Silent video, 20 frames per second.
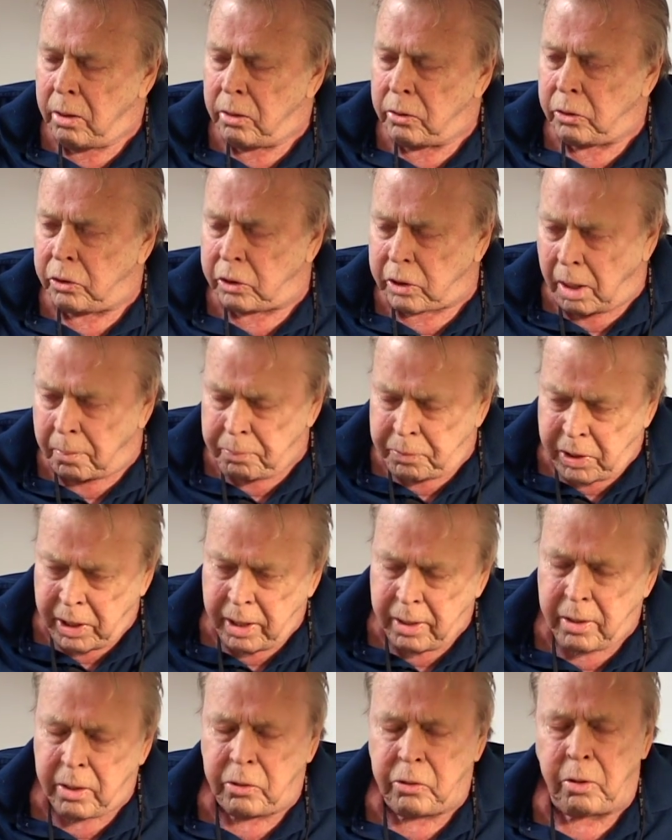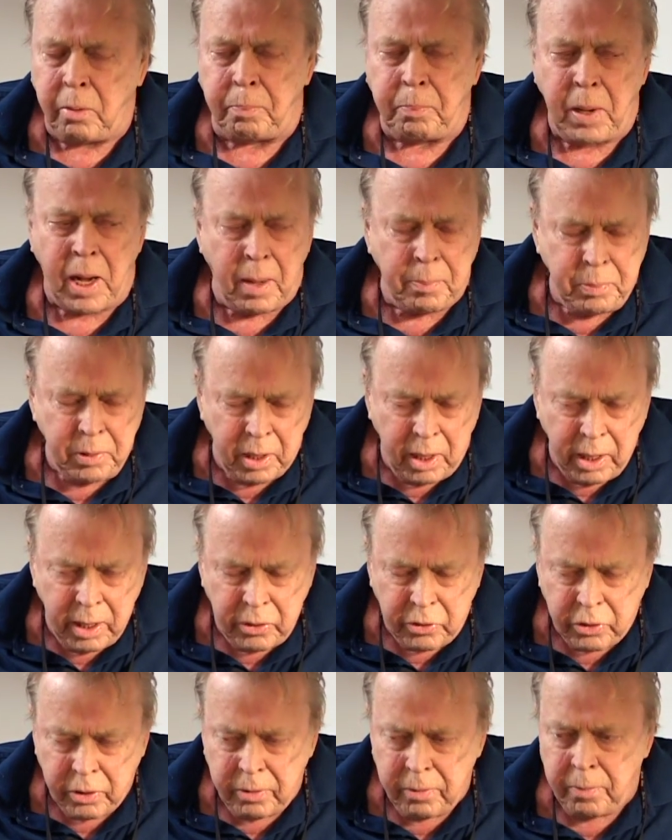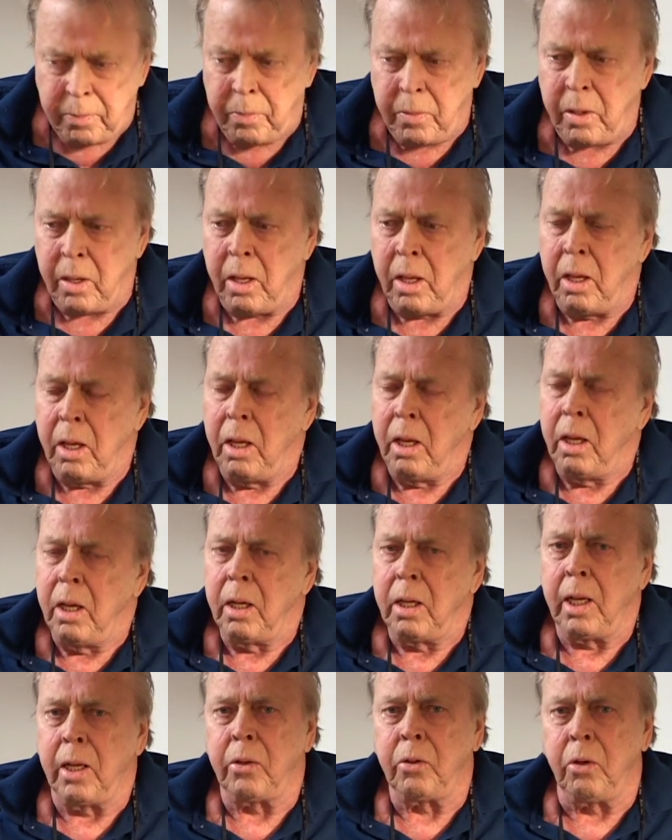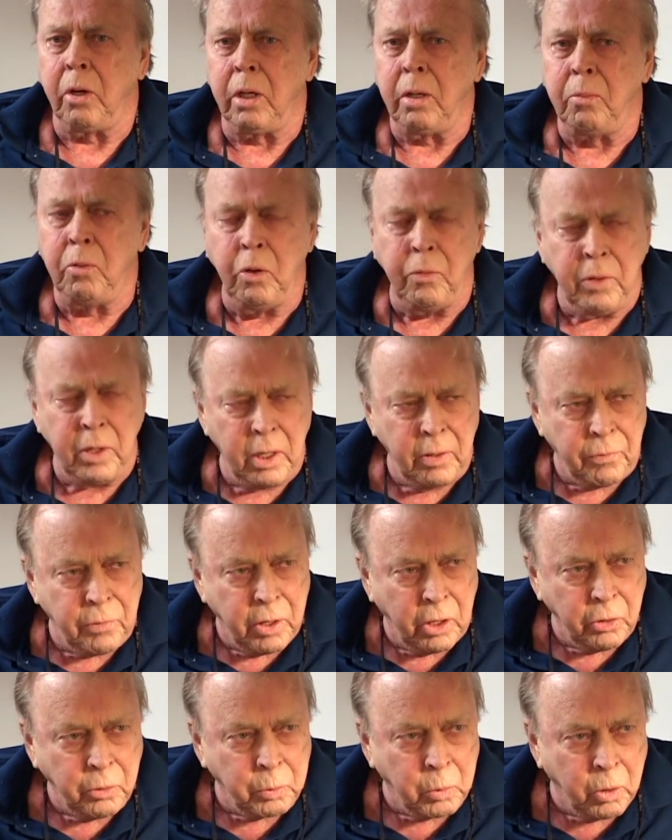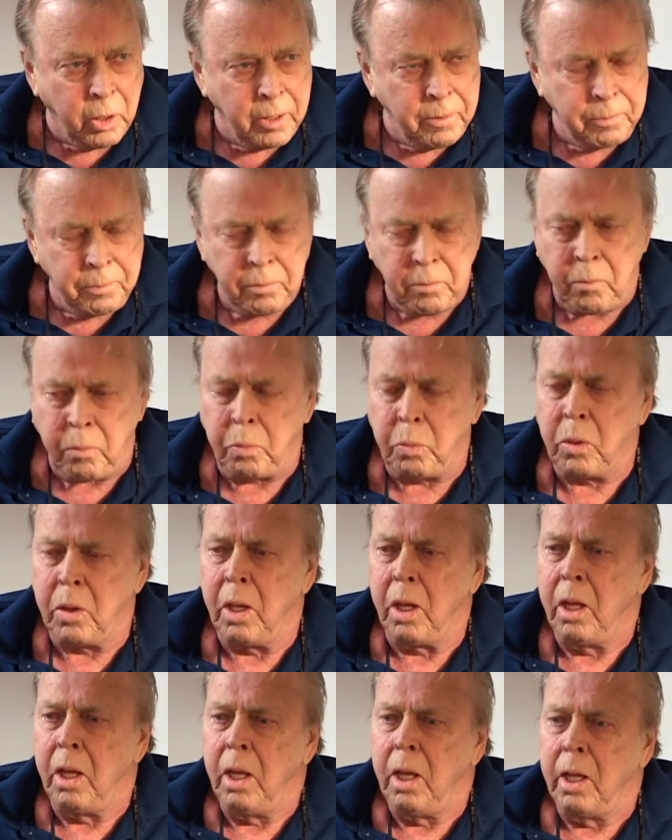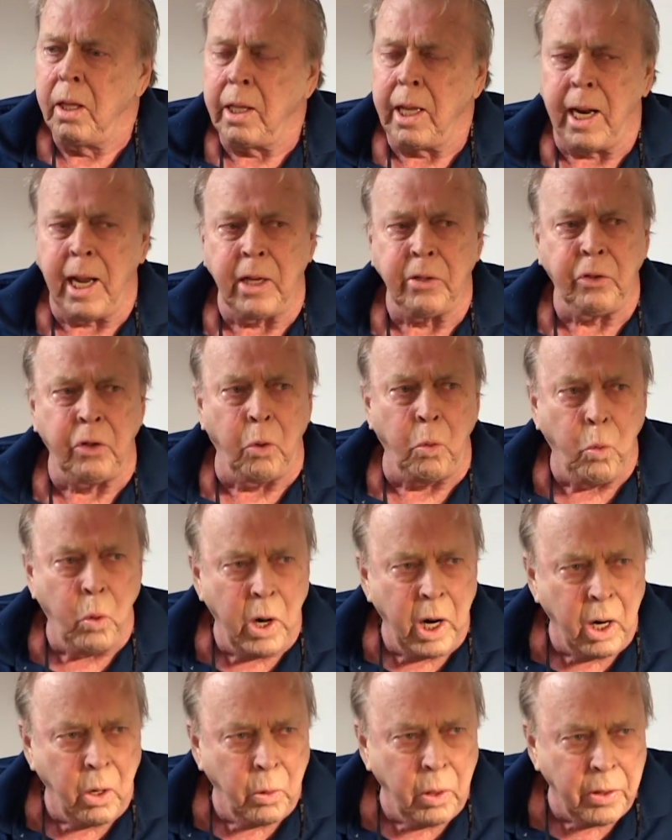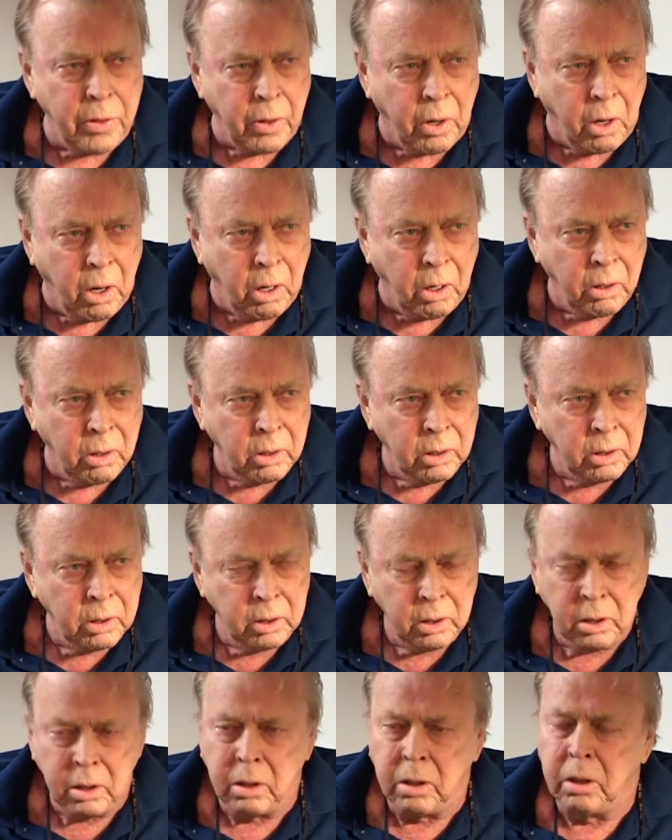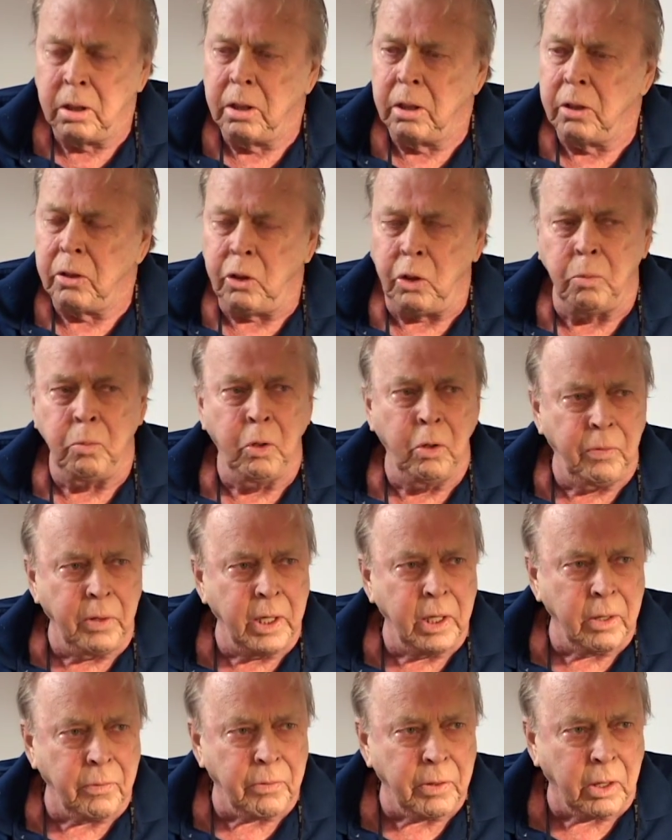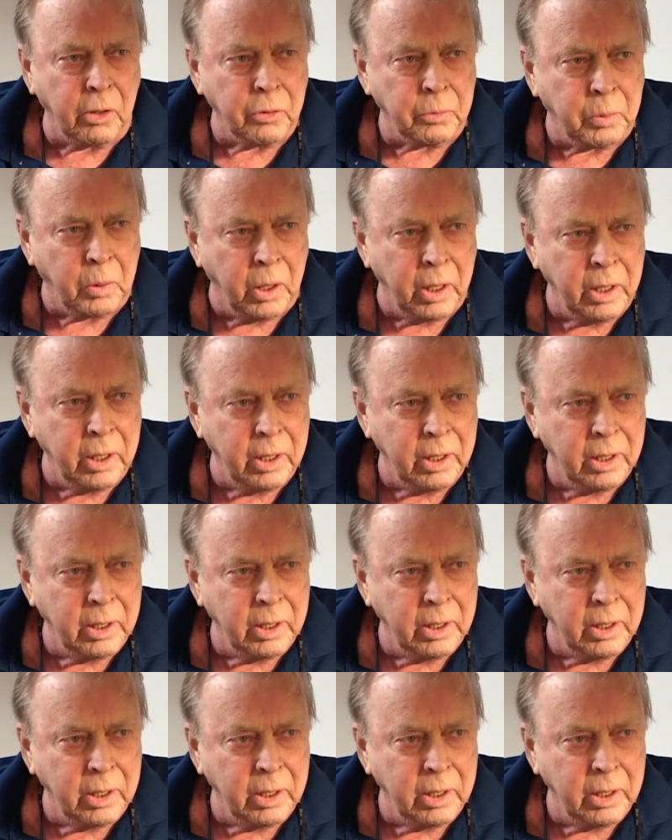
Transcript: something, there's a population that's going to move into Fells Point that has the wherewithal to move into Fells Point.